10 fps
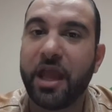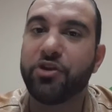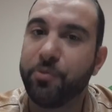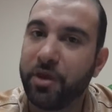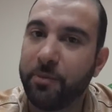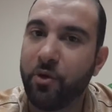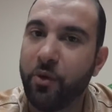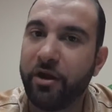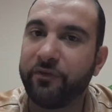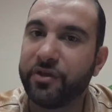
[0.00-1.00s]
and you become
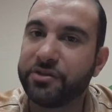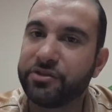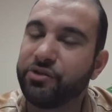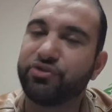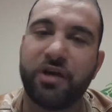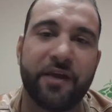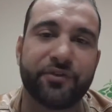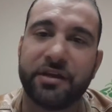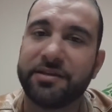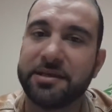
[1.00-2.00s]
aware of this, you
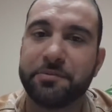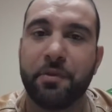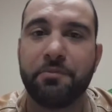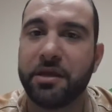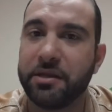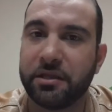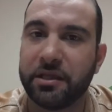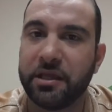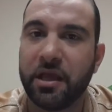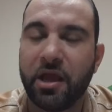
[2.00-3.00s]
draft an addendum
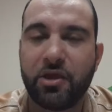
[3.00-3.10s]
immediately.